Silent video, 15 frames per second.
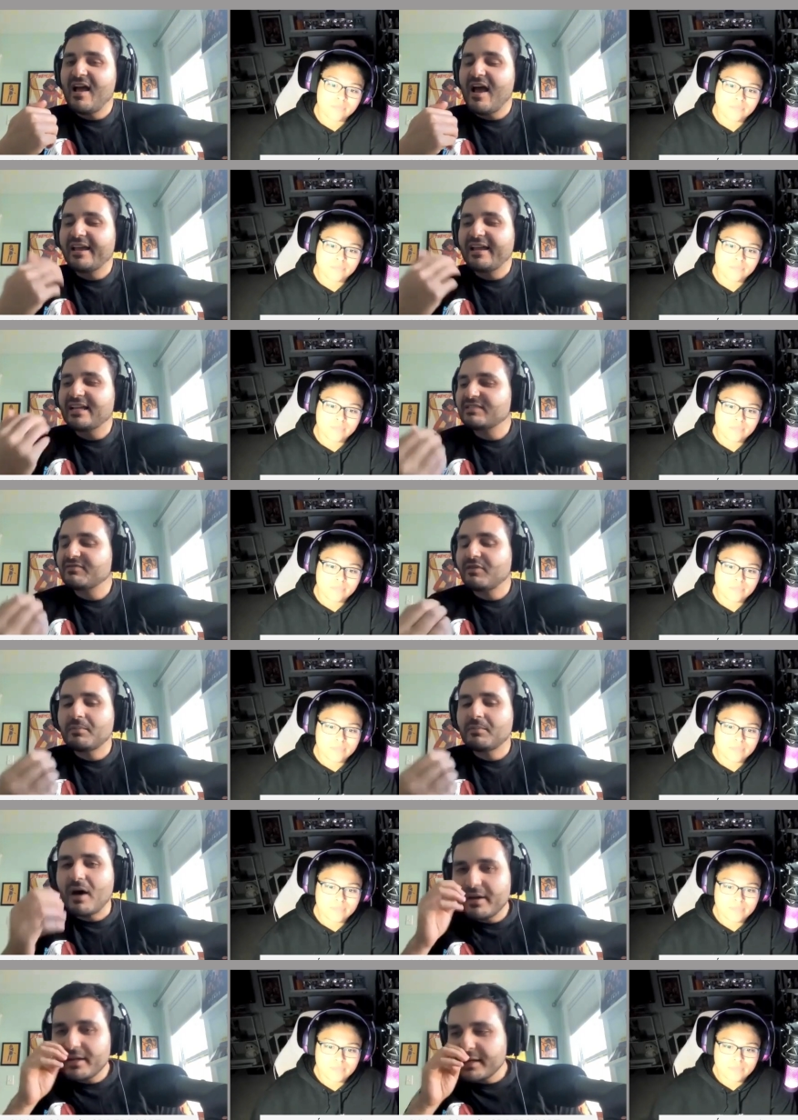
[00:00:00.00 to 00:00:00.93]
Speaker 1: I guess for
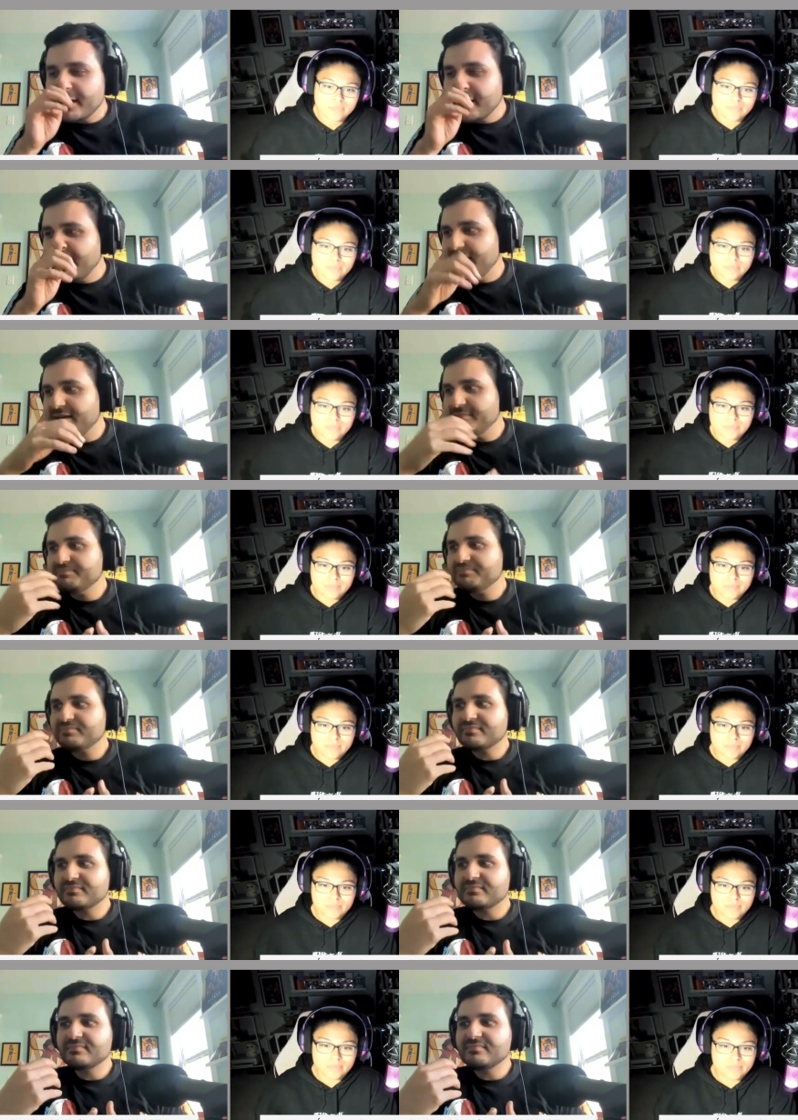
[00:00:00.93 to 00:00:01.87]
Monica,
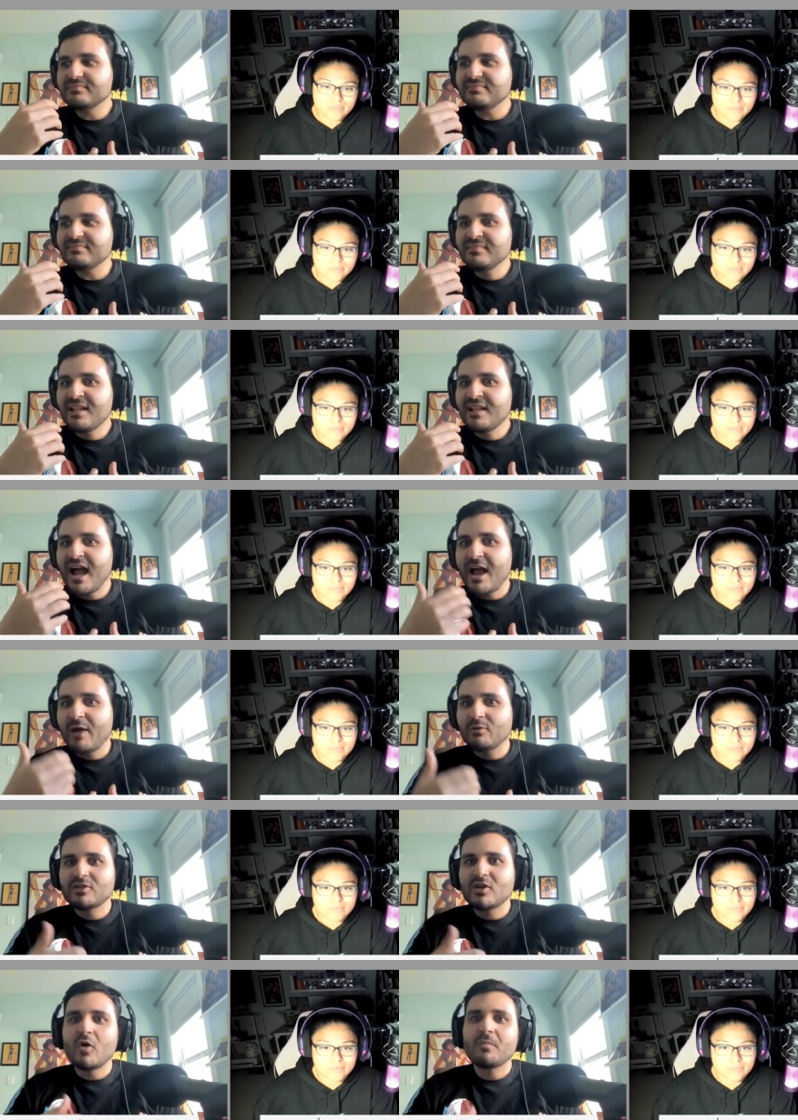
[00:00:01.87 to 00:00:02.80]
I
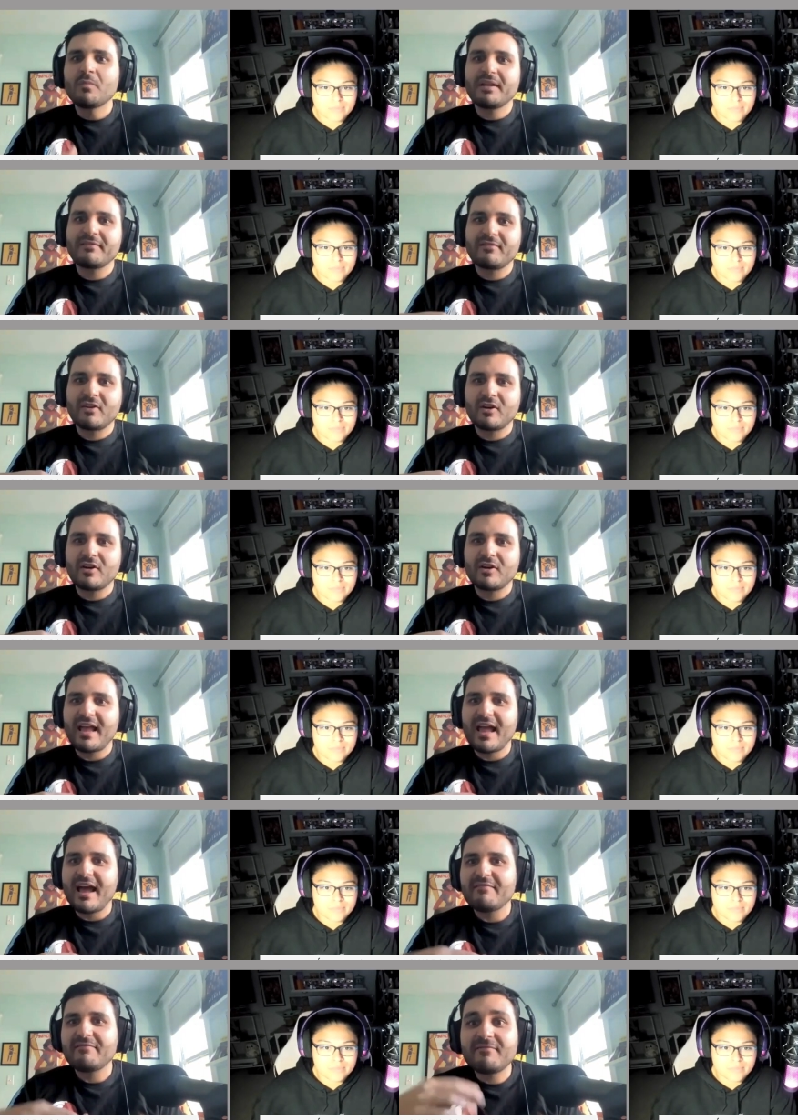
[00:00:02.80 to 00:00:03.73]
was hoping for her to
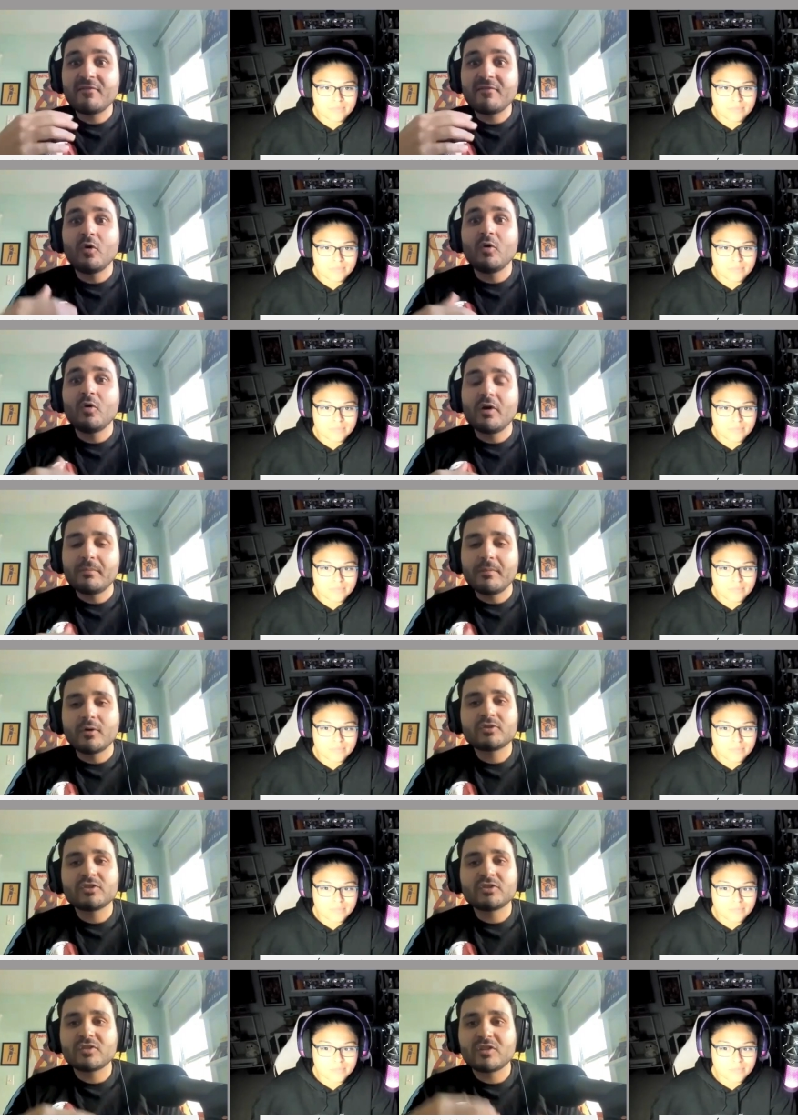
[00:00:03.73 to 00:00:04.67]
have full
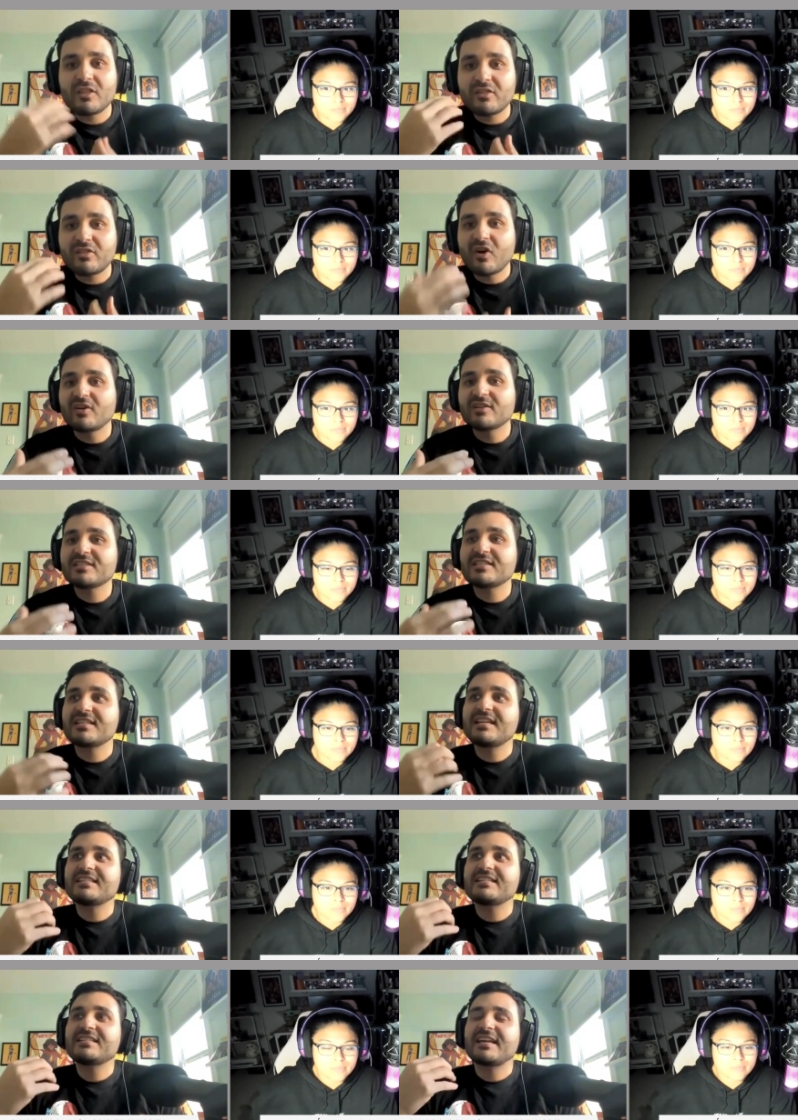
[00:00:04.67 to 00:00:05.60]
emotional
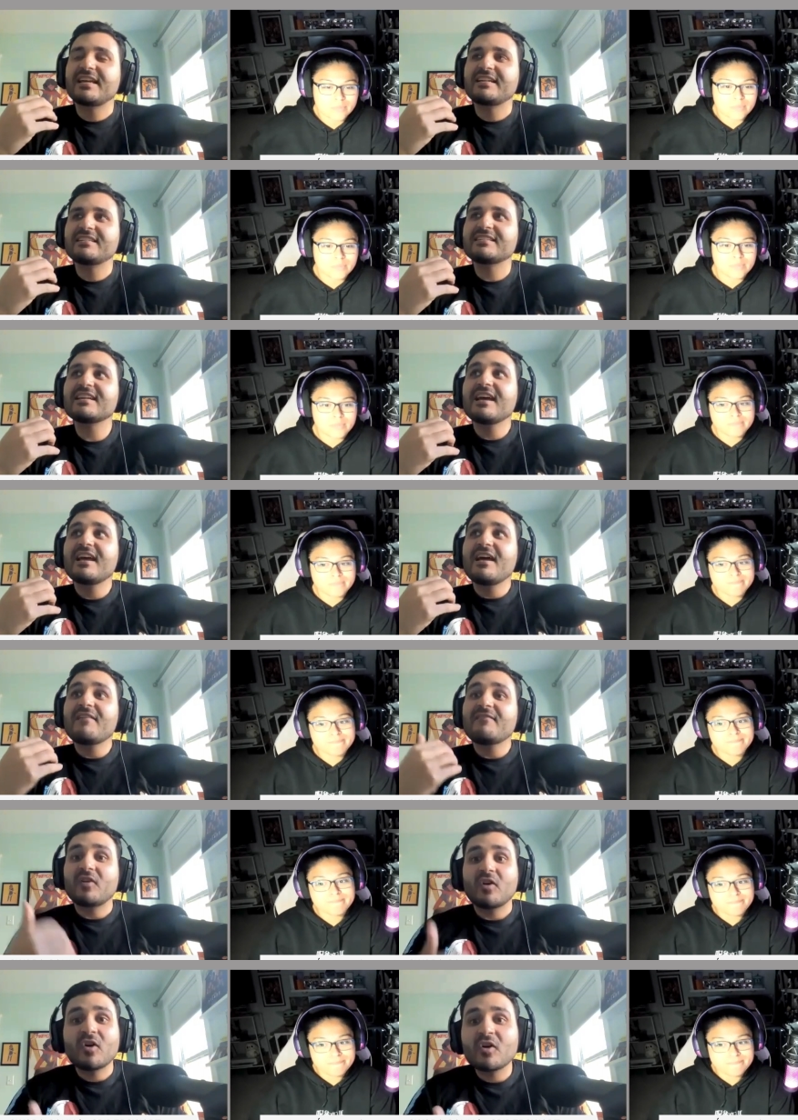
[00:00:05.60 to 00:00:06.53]
catharsis and
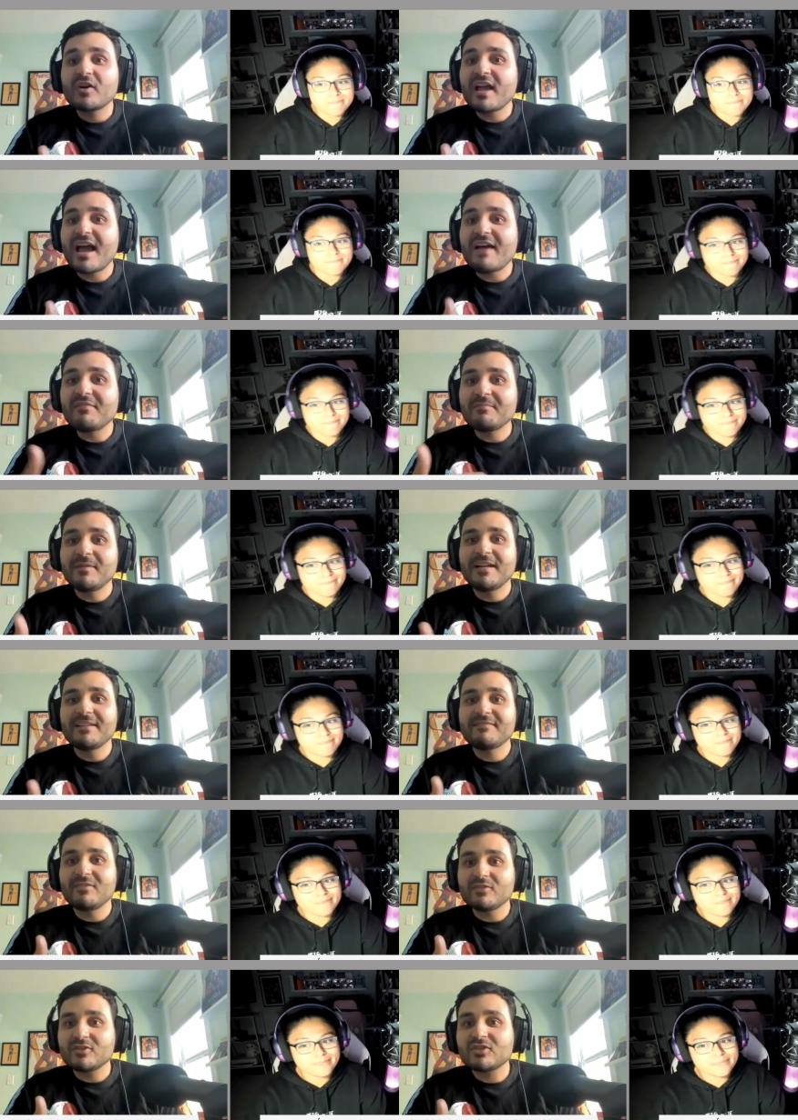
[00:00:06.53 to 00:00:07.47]
for her to have a
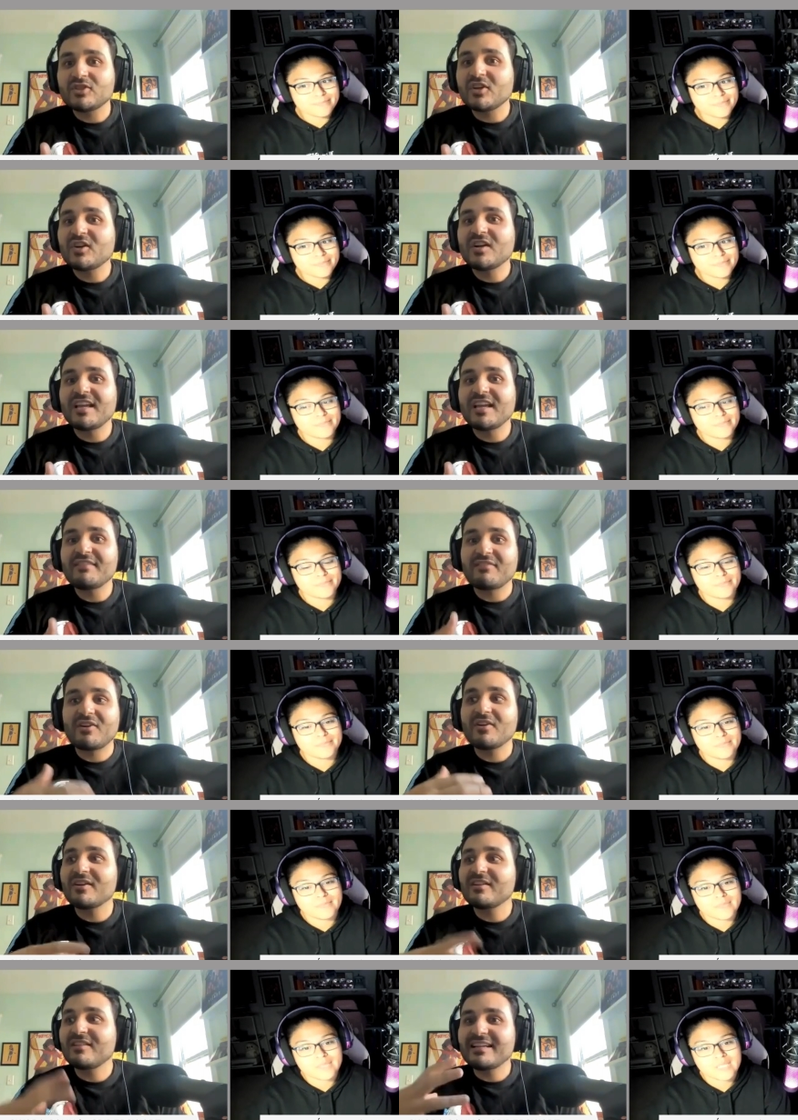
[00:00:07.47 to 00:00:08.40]
meaningful journey, for
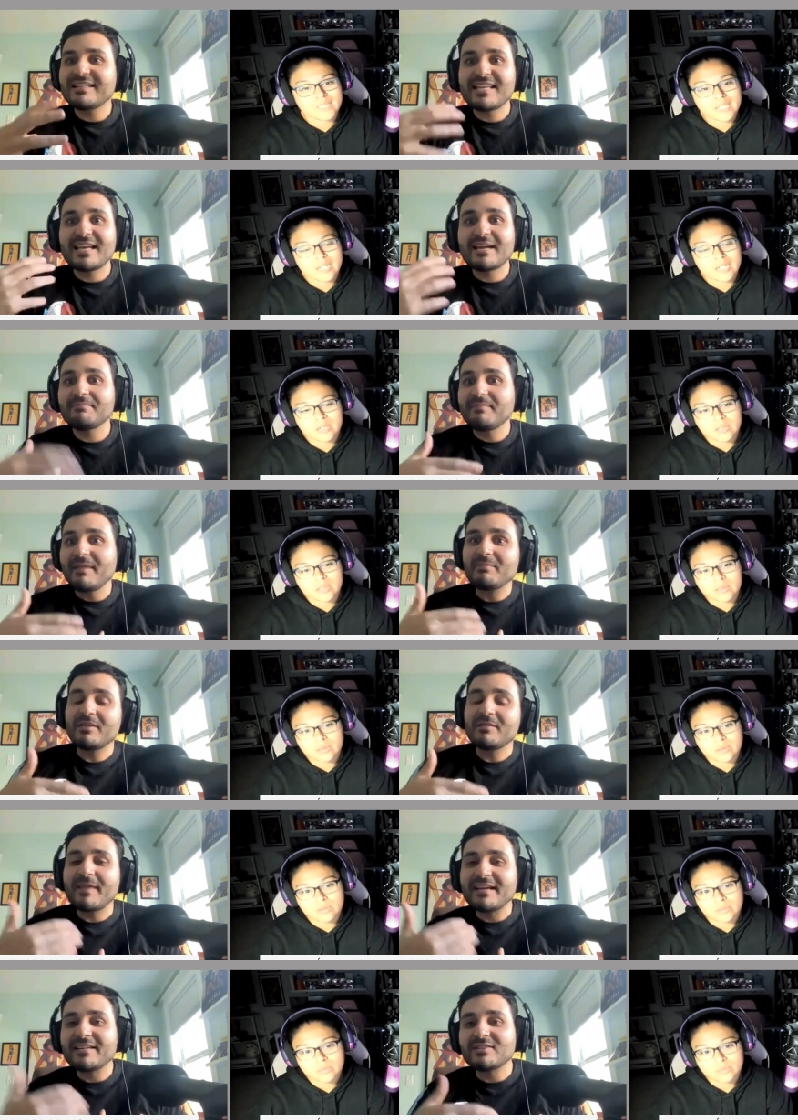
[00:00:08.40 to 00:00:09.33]
her to like take up maybe
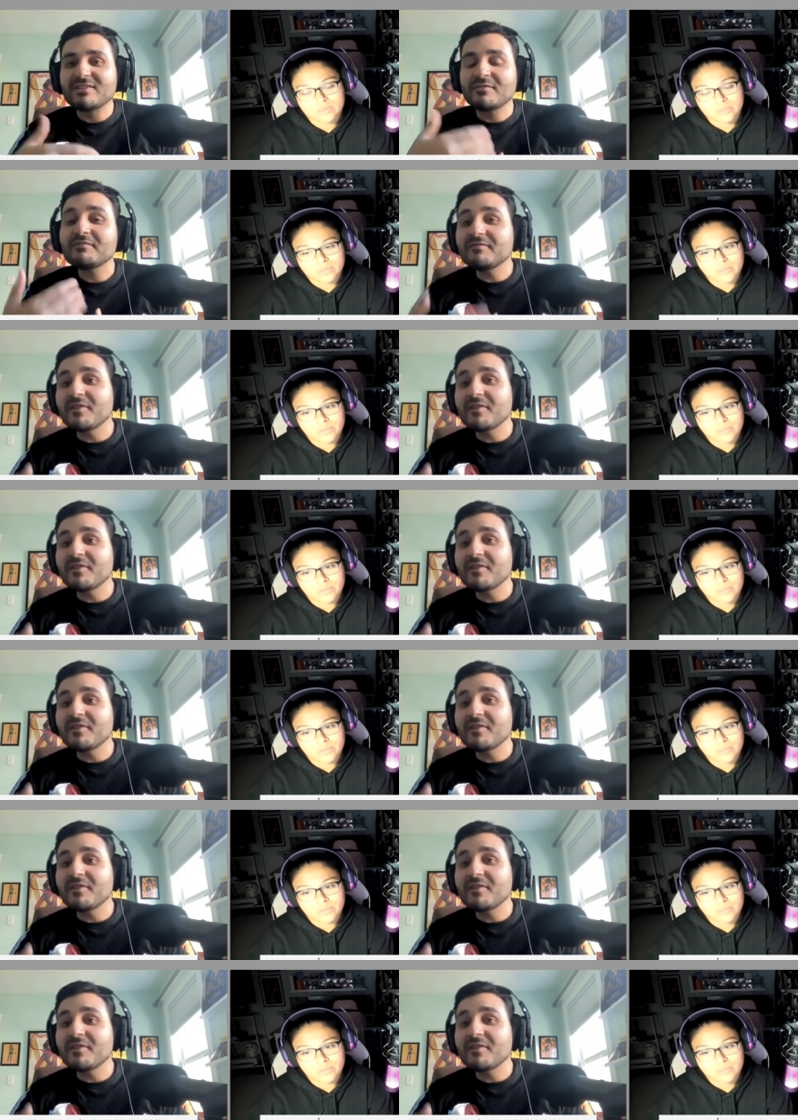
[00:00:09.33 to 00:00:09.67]
the mantle of